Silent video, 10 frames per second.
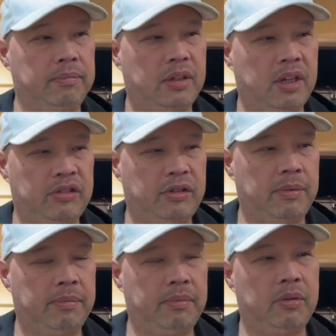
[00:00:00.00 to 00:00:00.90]

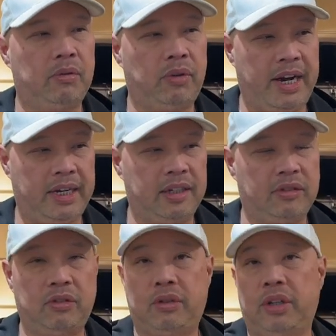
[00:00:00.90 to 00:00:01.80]
custom
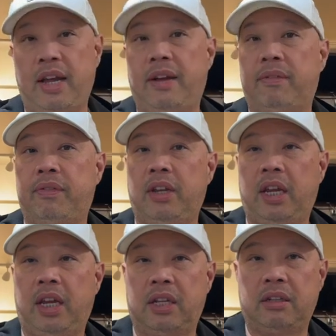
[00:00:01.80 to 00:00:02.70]
rackets. You can have
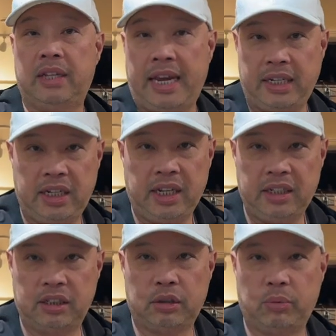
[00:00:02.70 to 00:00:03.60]
a 90
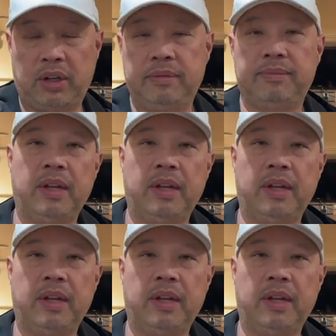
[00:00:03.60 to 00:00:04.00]
like this one,